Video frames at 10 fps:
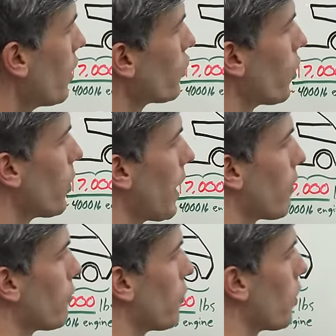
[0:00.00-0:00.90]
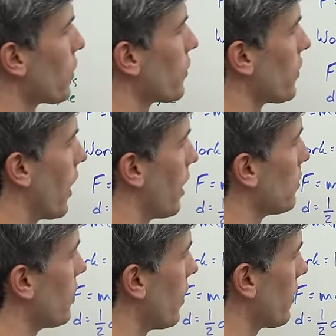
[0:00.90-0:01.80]
So we have force
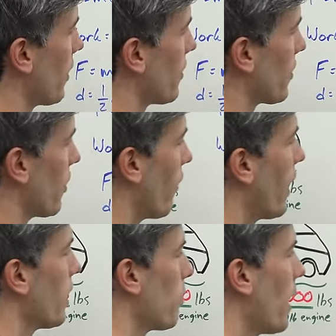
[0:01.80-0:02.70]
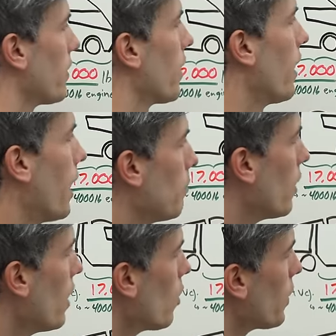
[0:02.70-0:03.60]
times distance divided by time.
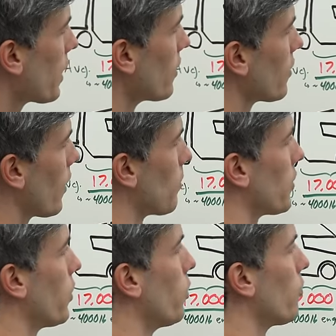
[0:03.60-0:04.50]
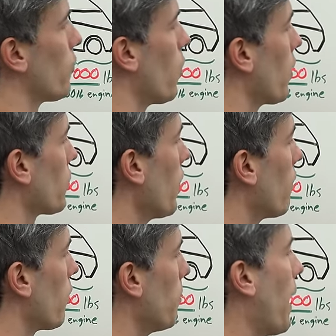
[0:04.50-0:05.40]
We can substitute force
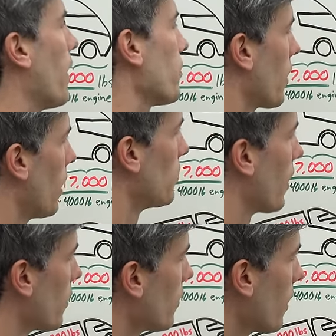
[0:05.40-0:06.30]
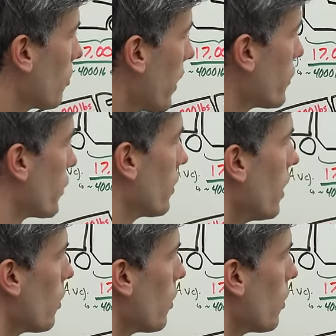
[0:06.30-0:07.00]
for mass times acceleration.